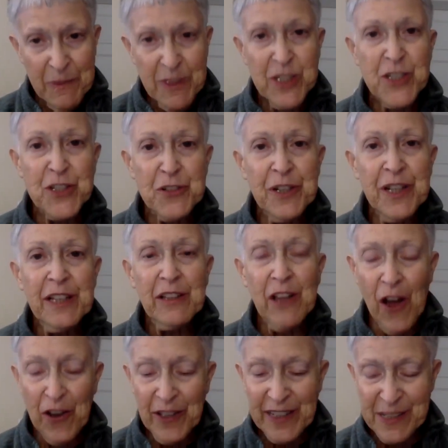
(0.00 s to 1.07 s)
is Judy
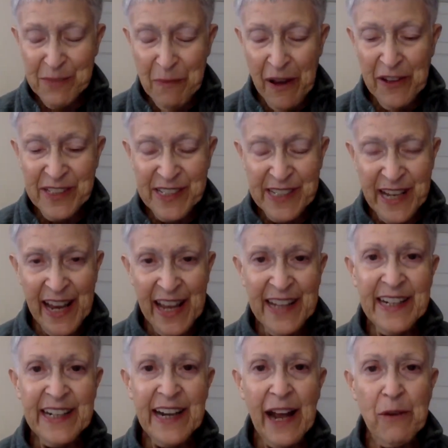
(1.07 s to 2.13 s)
Long, as Mel
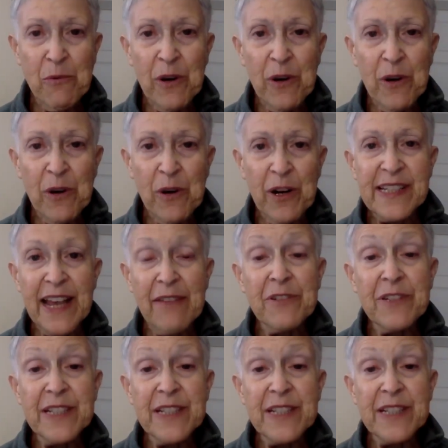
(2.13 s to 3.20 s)
said, and I work in San
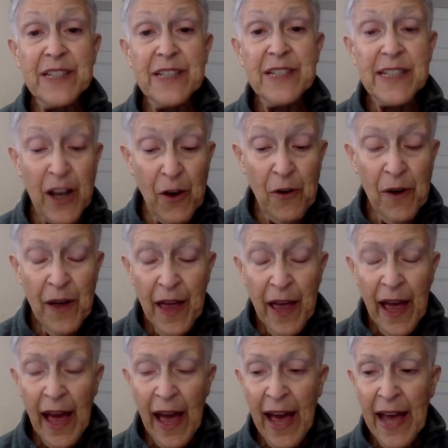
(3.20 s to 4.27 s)
Francisco
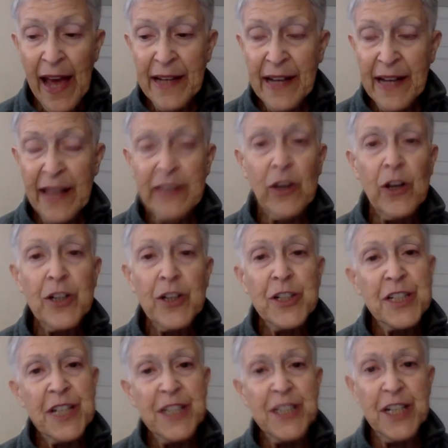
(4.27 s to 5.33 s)
at a
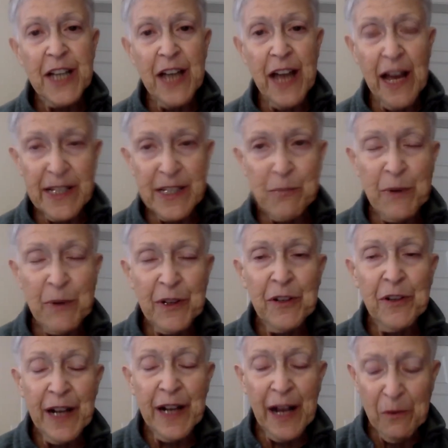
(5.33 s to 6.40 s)
large teaching
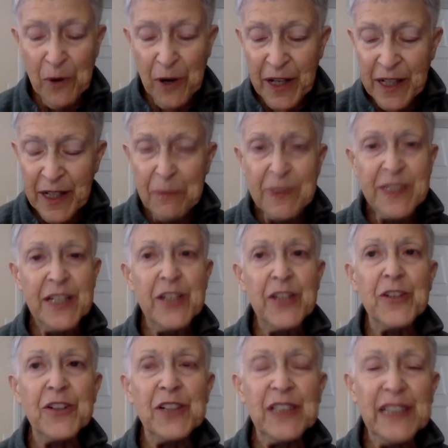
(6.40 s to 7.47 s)
hospital, and I work in a
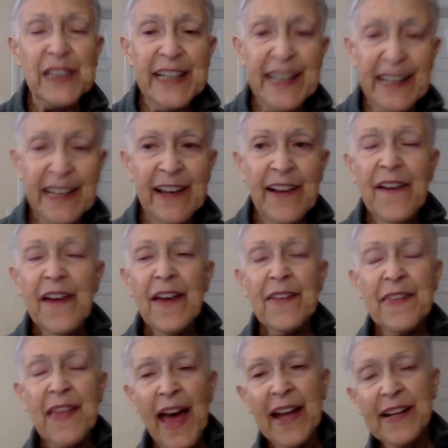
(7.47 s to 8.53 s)
particular clinic
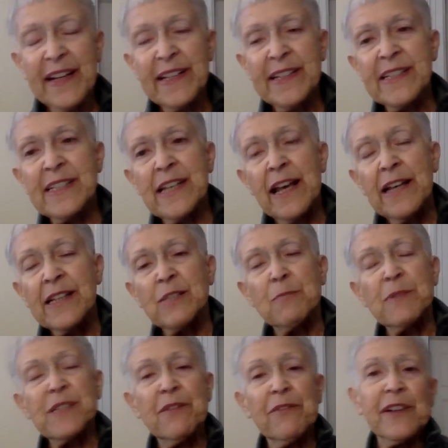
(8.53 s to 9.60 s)
that is
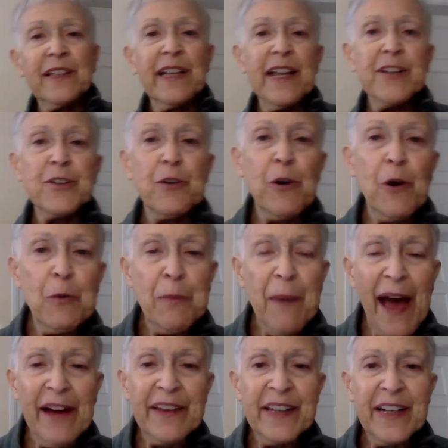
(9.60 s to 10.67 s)
specifically a
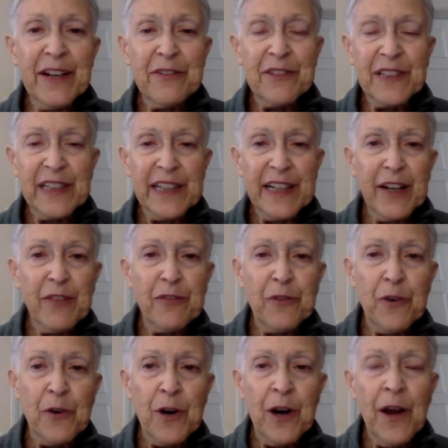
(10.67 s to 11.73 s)
neuropalliative clinic
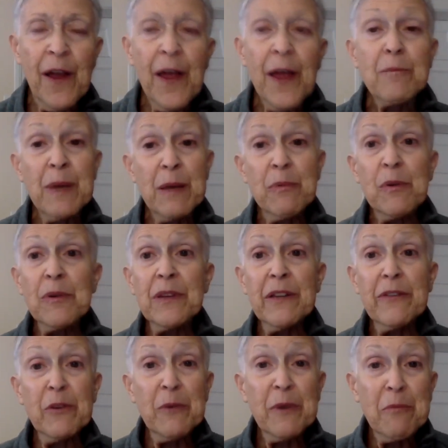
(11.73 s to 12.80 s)
for people
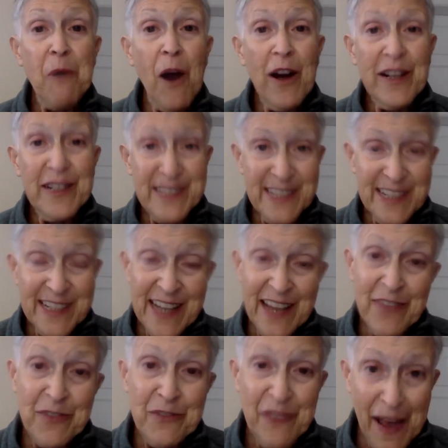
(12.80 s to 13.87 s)
living with Parkinson's
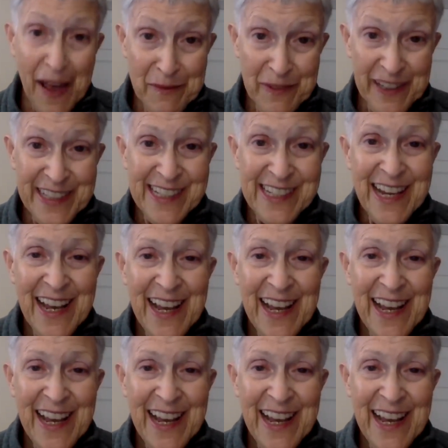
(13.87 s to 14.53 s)
and their families.